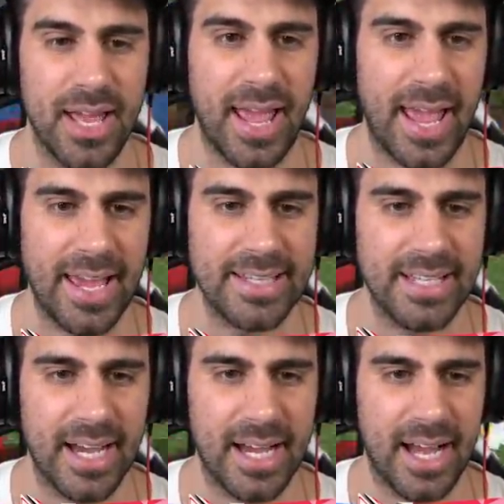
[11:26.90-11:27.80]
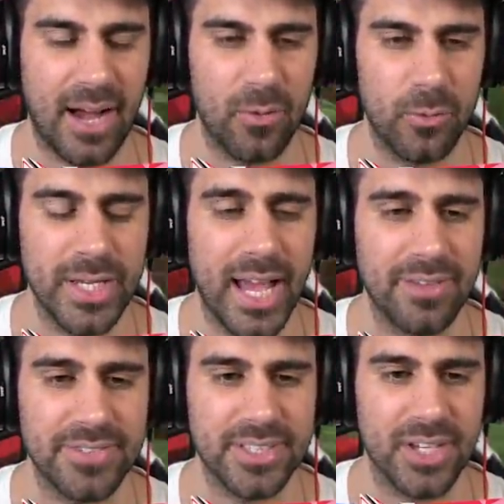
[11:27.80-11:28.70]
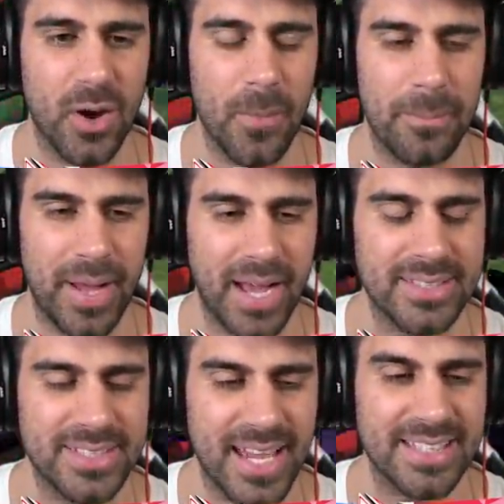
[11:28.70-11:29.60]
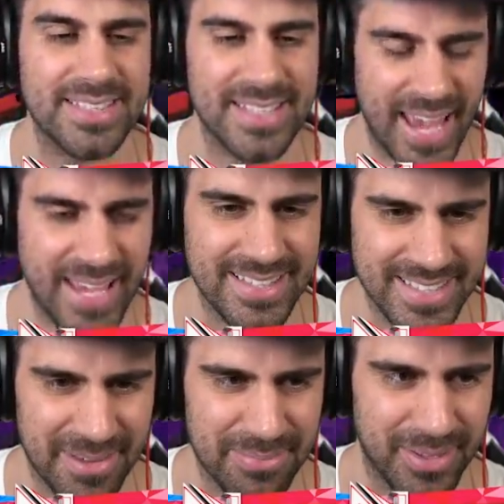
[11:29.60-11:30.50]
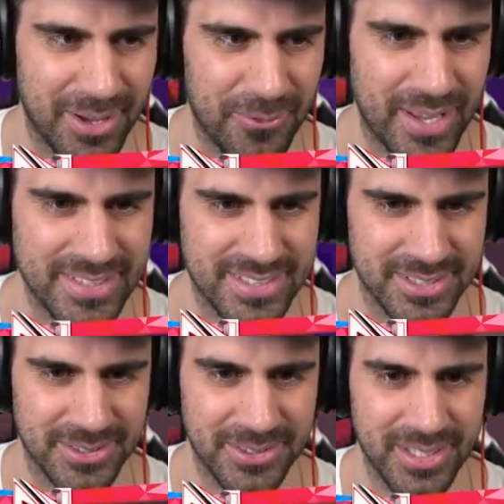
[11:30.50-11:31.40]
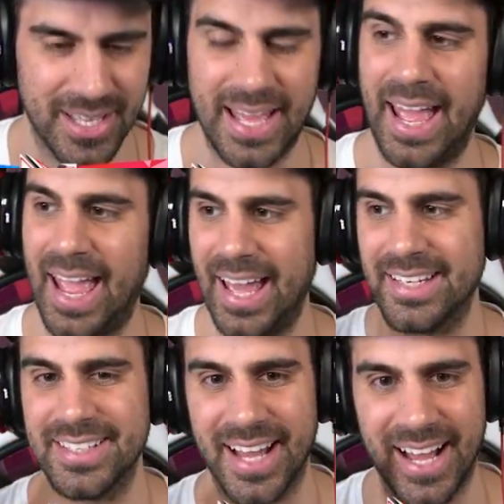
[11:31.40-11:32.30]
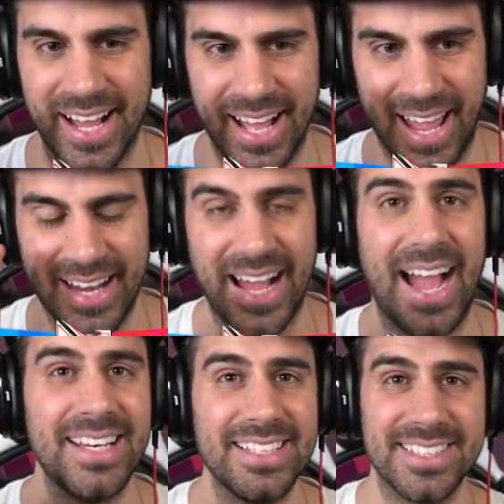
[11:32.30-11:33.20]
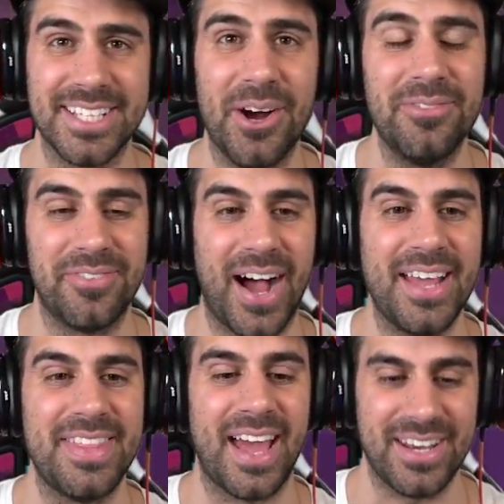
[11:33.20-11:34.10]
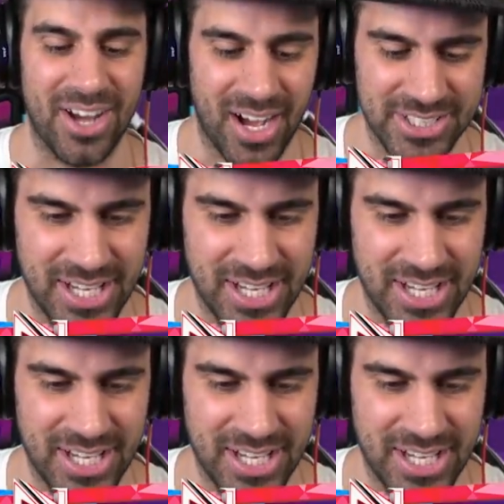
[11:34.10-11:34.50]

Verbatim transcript: And uh, we have to go back to that sand temple I went to. And, uh, and I need to go find that notch